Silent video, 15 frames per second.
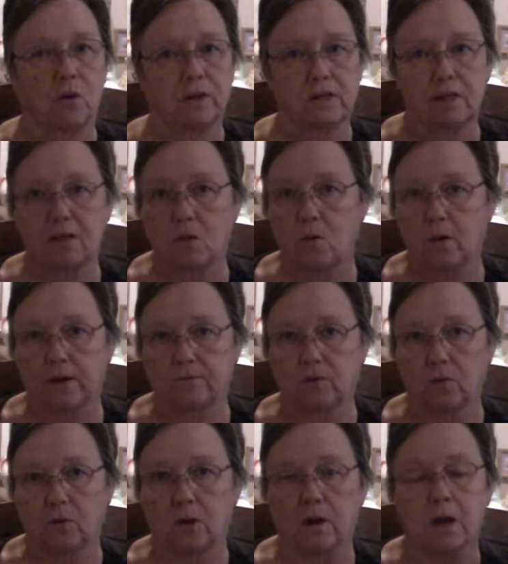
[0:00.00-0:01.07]

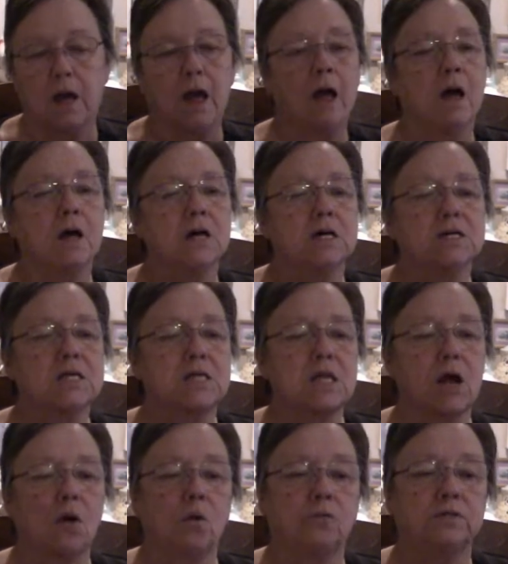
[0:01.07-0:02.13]
whatsoever.
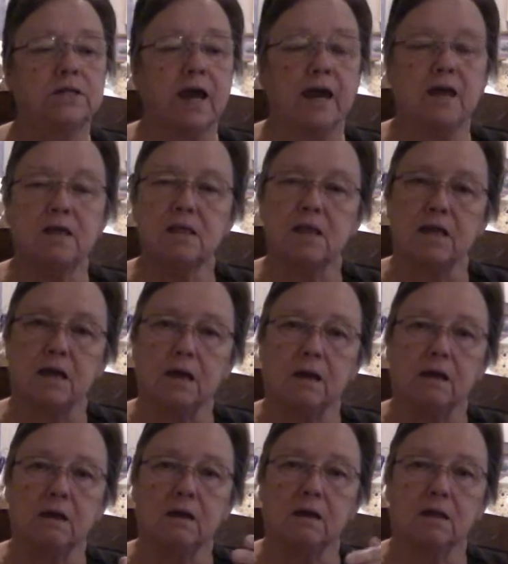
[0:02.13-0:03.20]
So
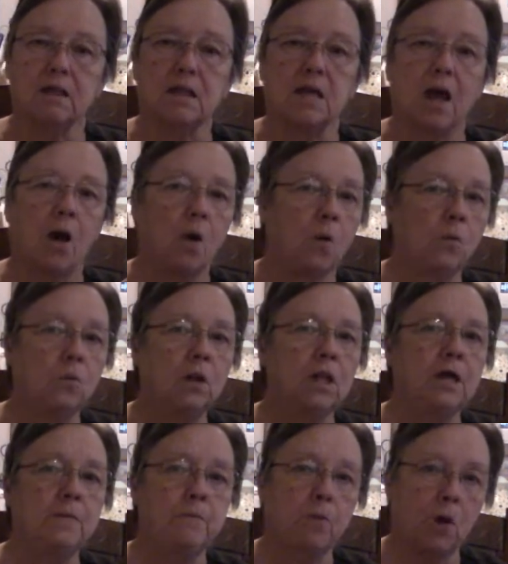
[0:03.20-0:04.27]
Daisy is the
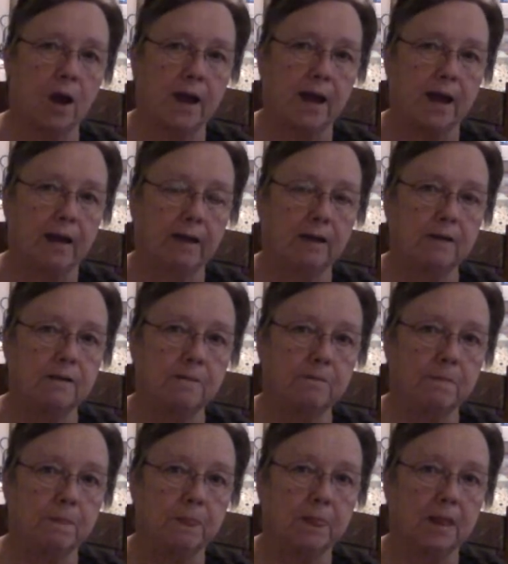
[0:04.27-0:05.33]
only brand
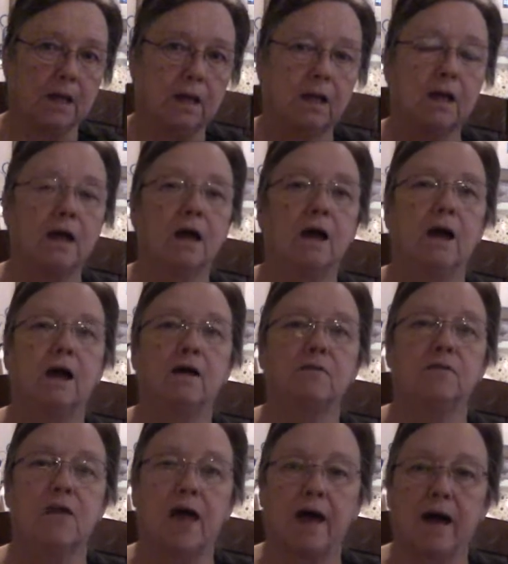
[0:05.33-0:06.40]

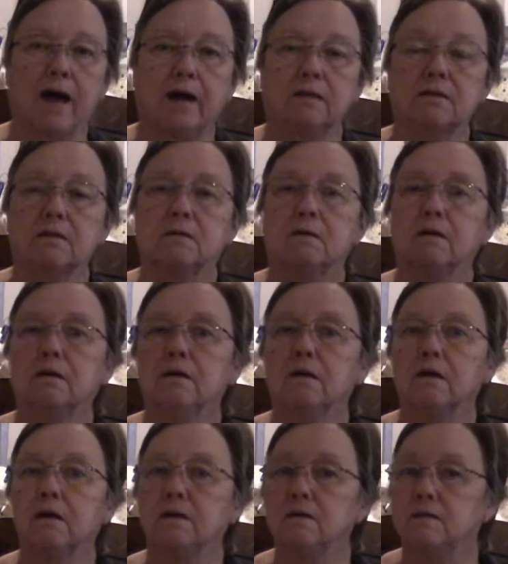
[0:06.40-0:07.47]
that
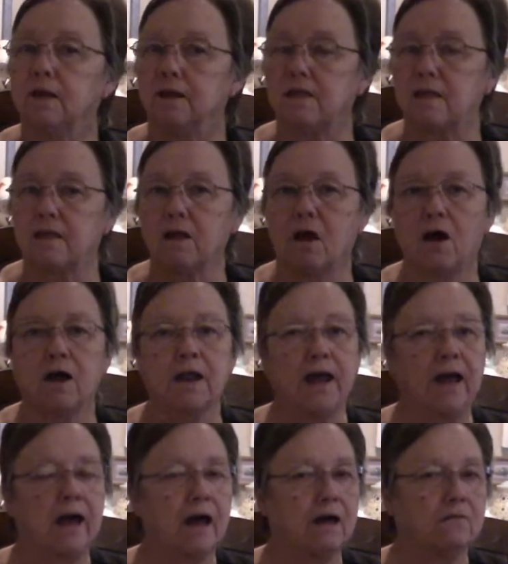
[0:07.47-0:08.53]
does not
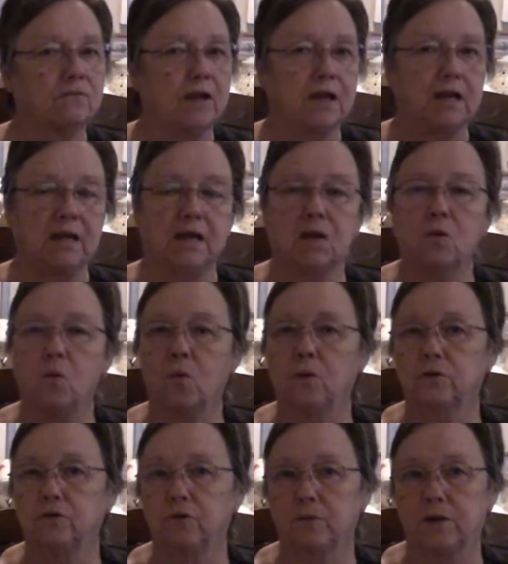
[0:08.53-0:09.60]
have any
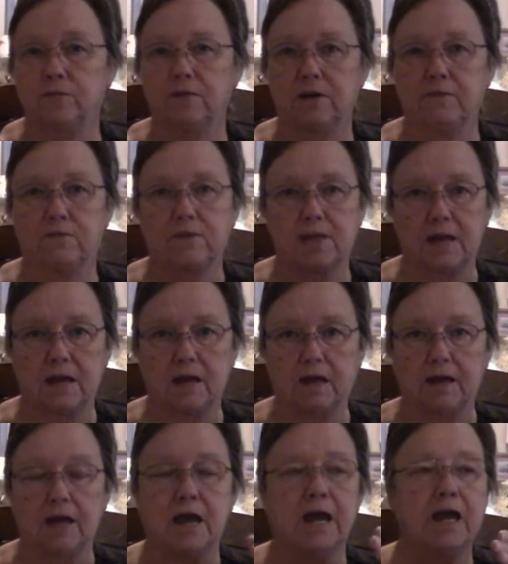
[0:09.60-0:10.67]
corn derivatives in
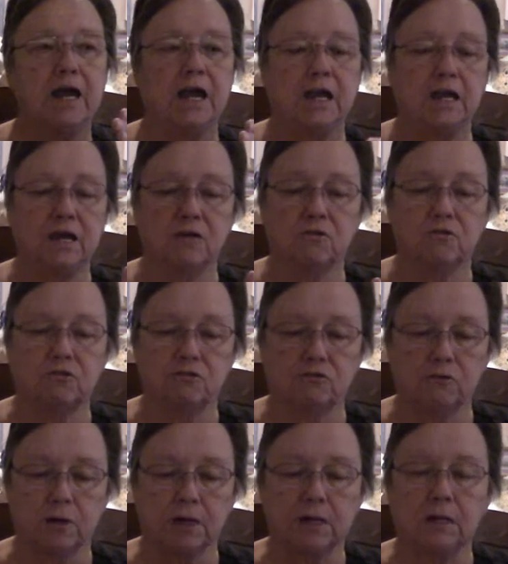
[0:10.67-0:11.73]
it. It is
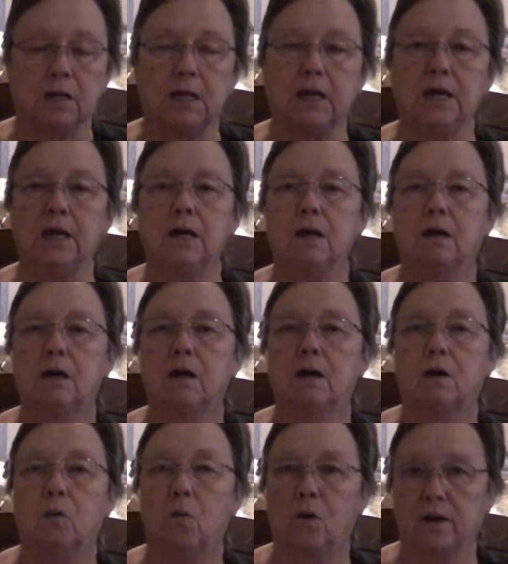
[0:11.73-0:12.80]
strictly
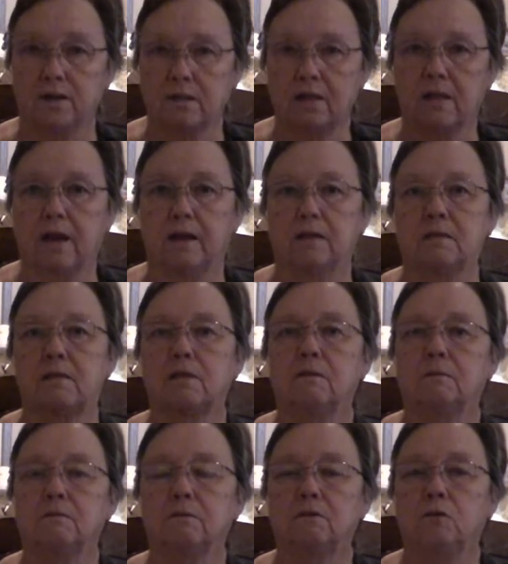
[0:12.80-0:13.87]
what it says:
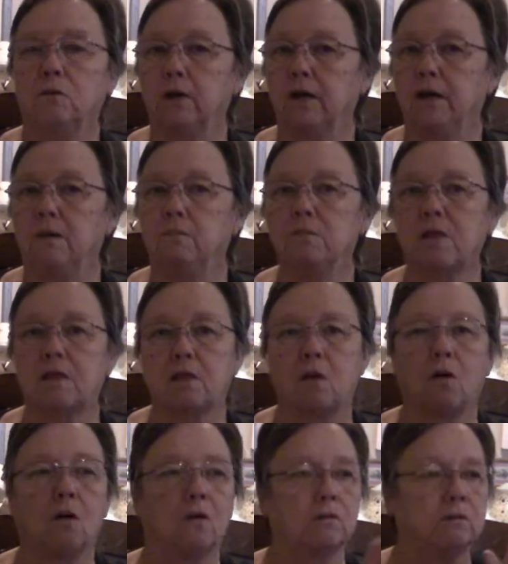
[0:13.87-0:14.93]
cream,
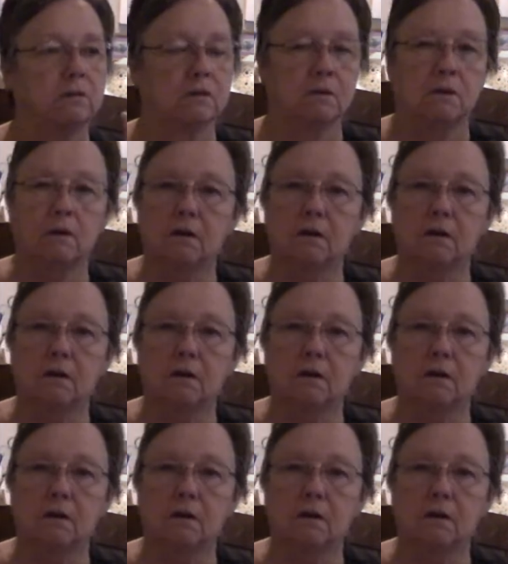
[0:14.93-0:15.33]
salt,